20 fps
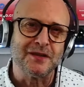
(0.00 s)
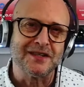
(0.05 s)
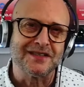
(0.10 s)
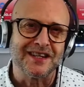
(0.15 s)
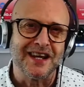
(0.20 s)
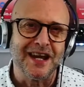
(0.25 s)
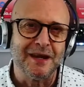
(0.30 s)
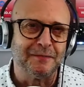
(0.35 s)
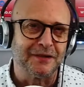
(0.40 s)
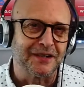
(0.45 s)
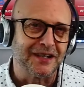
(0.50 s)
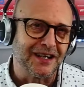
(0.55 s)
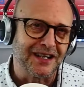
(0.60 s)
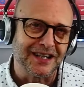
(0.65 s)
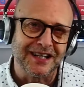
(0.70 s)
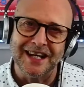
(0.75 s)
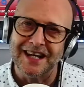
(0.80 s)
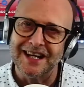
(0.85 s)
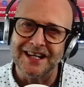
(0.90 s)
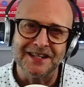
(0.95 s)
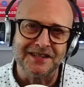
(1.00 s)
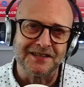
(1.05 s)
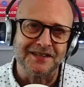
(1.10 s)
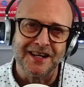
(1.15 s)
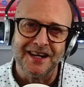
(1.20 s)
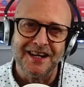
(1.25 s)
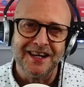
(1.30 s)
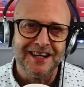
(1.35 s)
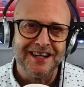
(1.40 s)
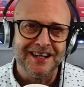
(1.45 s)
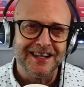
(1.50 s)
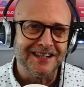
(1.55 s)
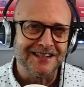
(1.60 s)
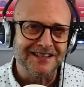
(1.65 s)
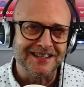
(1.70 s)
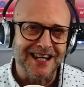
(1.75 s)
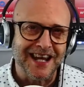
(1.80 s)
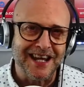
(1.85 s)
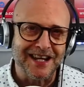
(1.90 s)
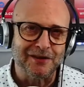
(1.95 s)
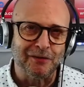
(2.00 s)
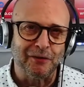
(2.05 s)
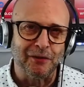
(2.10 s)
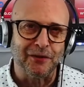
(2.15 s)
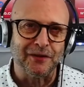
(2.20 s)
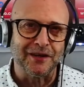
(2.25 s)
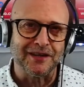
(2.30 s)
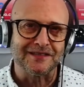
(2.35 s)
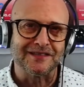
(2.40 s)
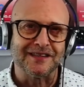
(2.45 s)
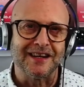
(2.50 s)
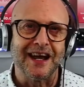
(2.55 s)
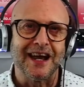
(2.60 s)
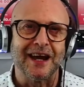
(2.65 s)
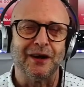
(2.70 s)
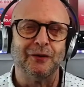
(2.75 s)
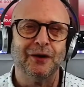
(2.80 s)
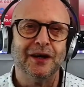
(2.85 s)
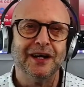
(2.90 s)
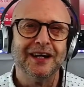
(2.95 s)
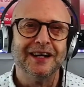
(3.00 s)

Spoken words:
to him and kind of get his take on things and how